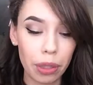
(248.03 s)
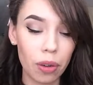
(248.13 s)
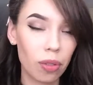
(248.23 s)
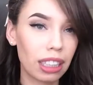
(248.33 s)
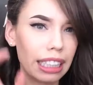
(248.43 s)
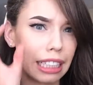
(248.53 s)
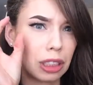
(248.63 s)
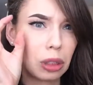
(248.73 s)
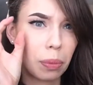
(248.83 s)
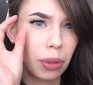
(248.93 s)
No one wants a
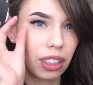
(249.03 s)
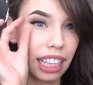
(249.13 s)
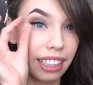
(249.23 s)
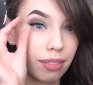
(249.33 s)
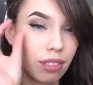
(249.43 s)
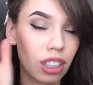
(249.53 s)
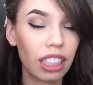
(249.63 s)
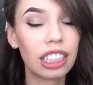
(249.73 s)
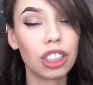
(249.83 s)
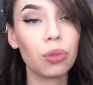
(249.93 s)
super
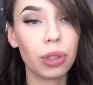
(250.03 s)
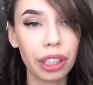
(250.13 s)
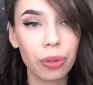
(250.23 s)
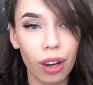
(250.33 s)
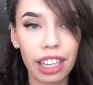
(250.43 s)
unless you really